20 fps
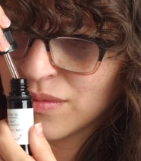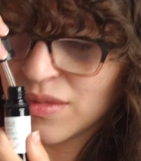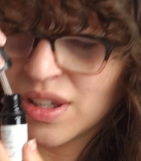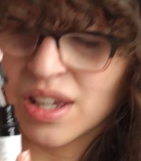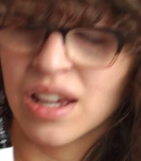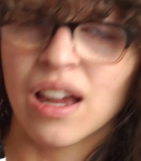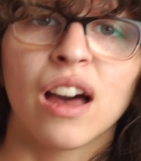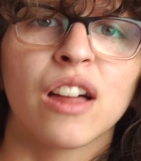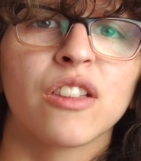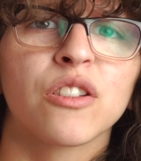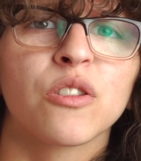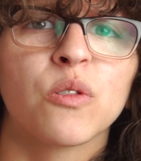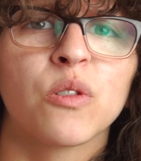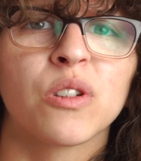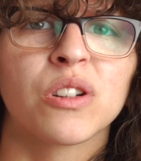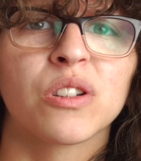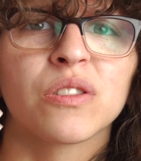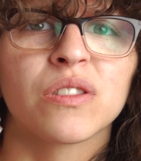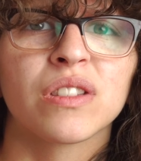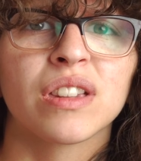Like other
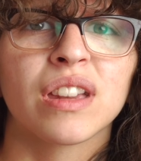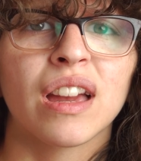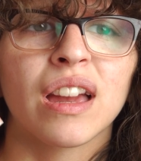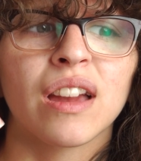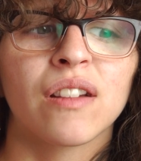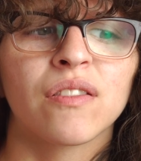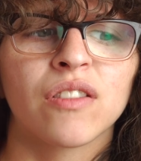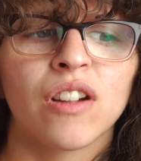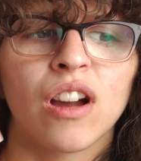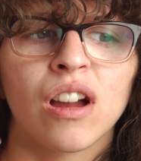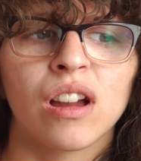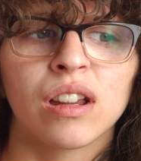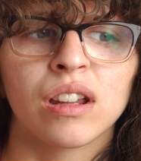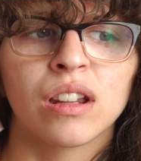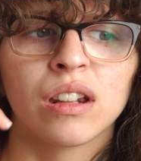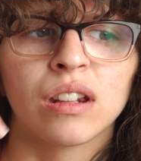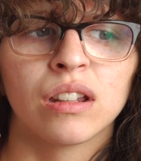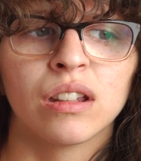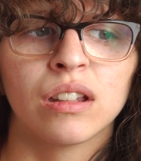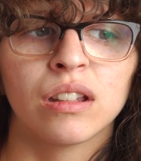oils that I've
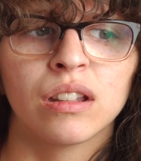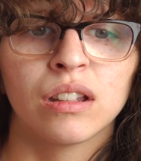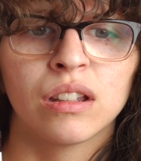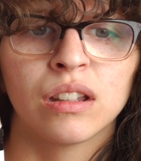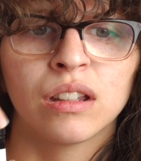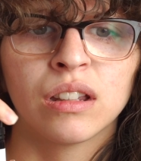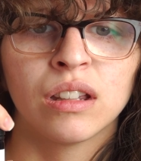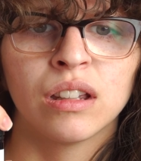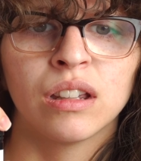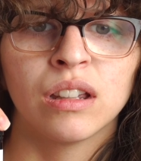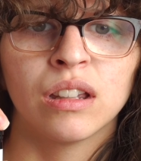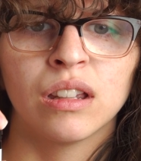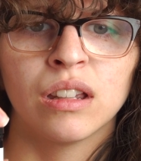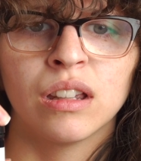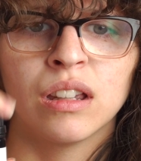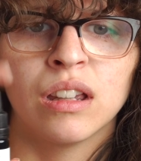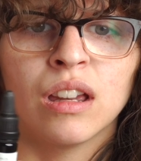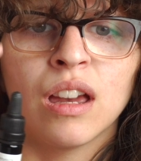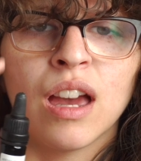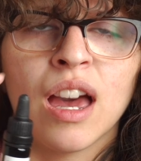gotten
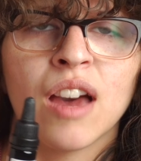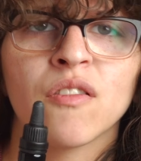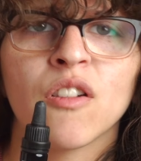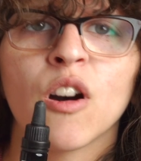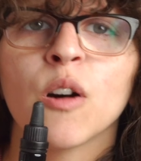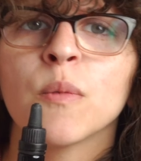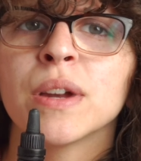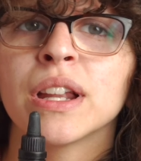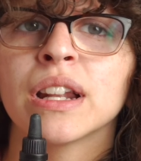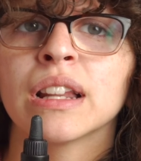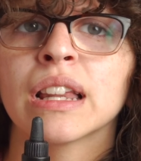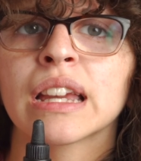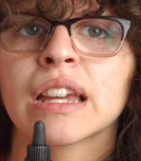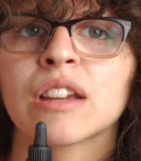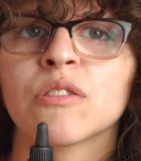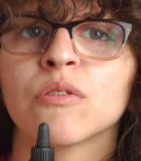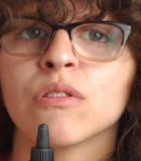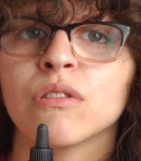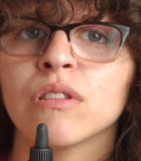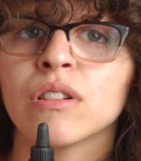have all been
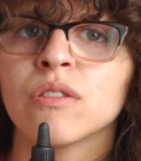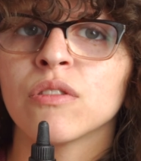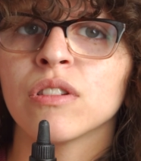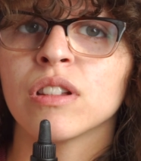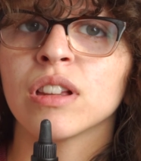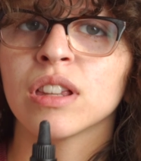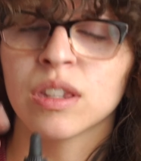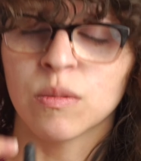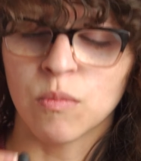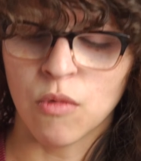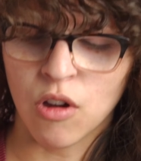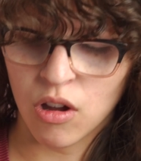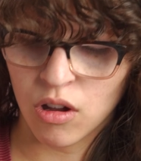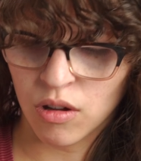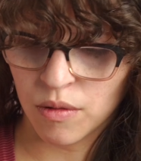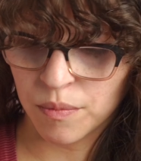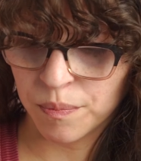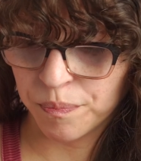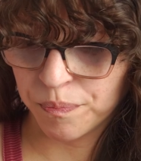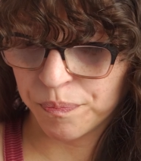like really, really
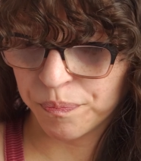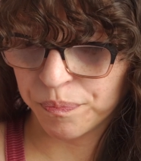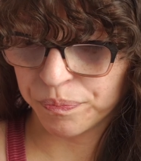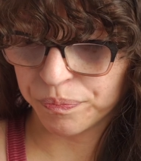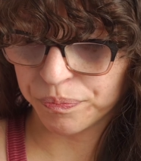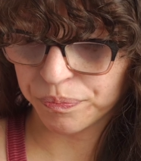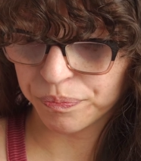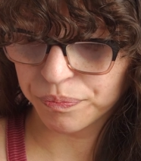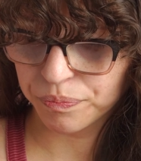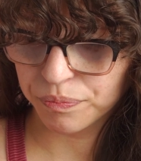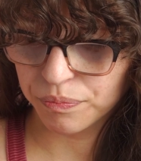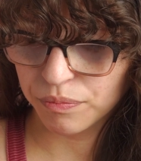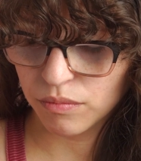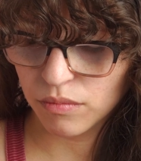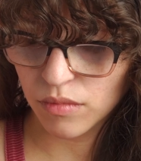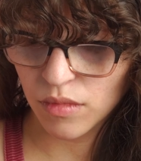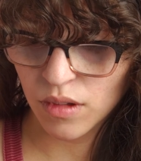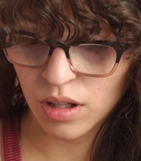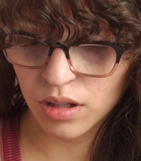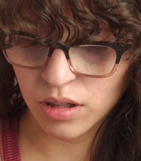small
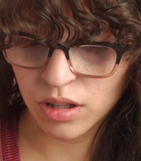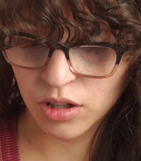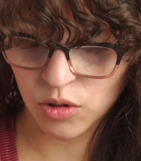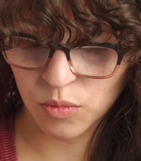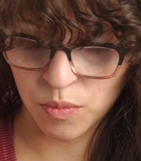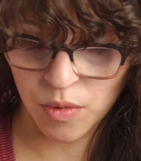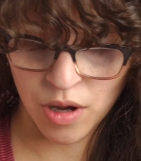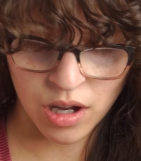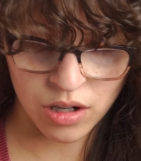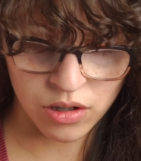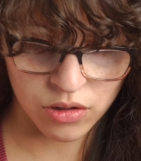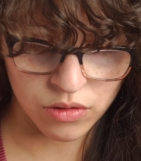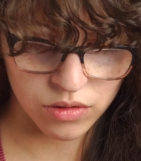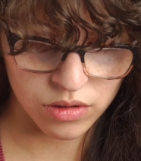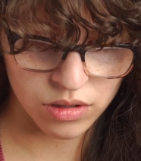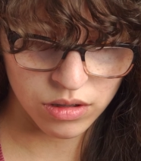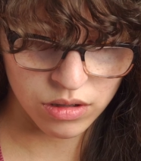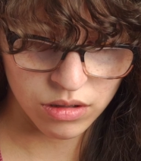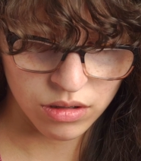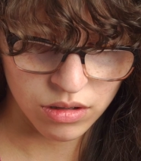little bottles.
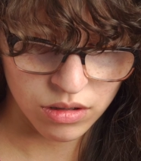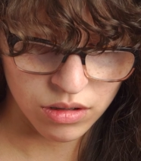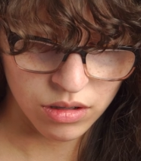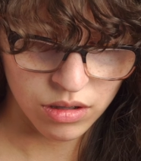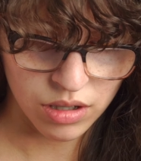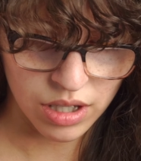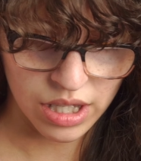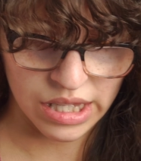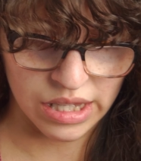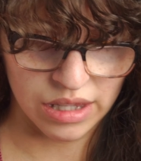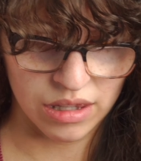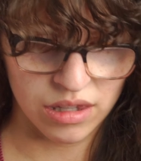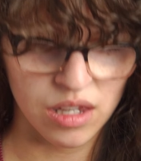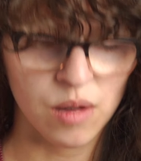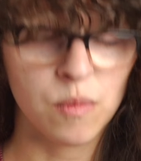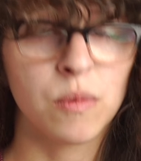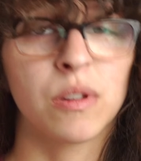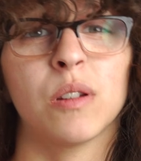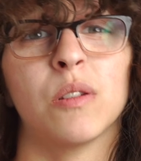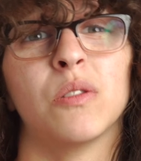And
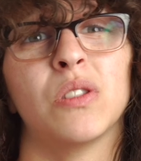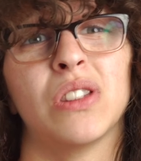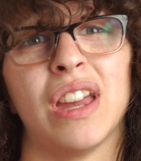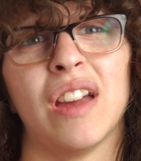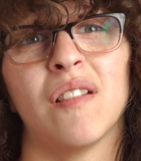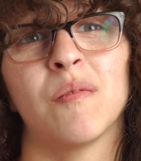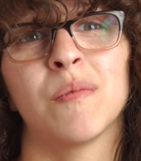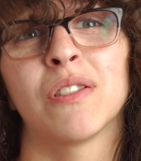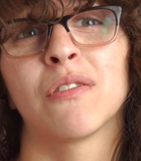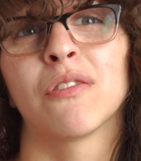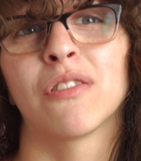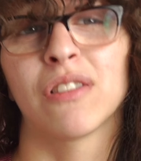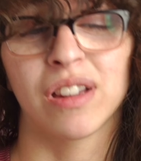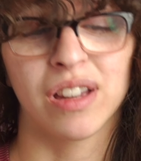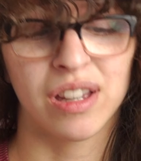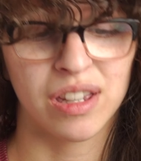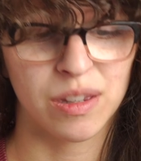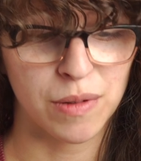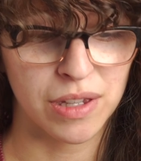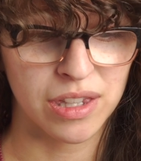some of those have been
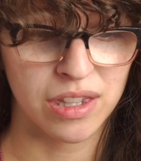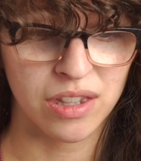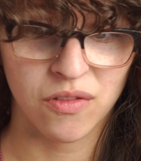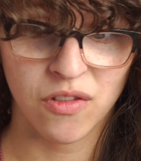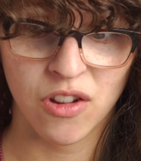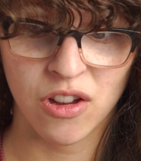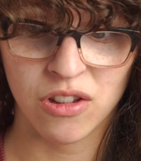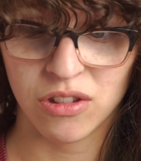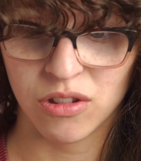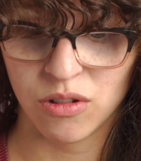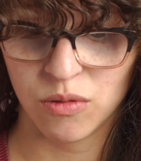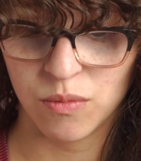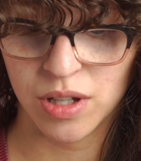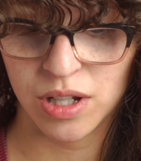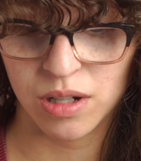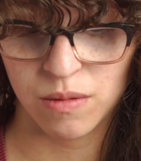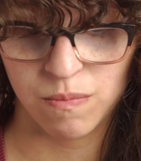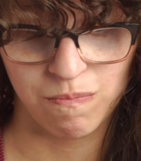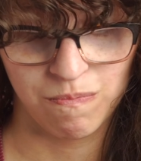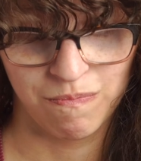really expensive also,
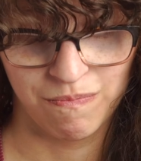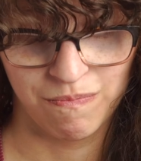but